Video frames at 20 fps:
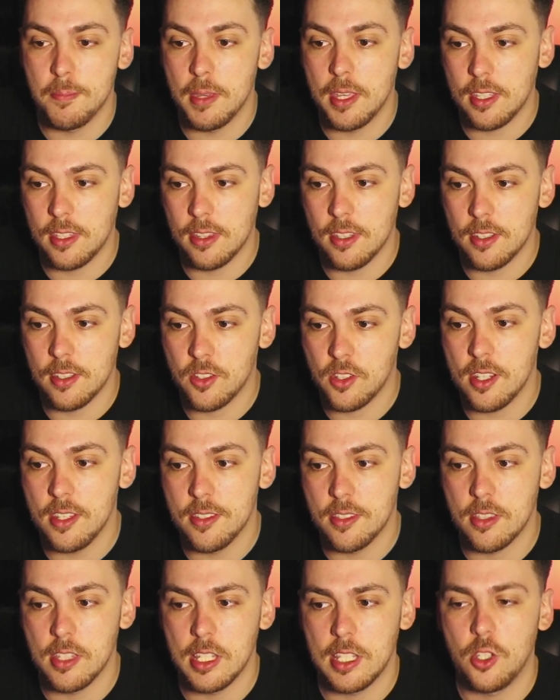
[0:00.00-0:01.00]
being that
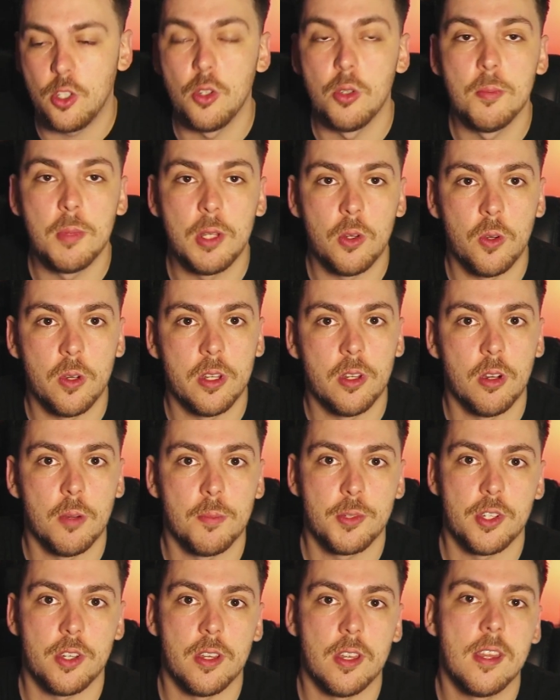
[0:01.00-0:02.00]
she's the humanoid
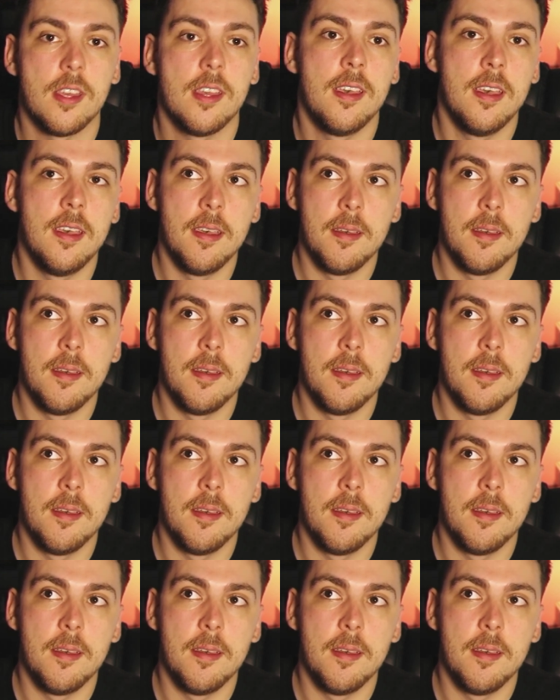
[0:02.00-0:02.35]
option.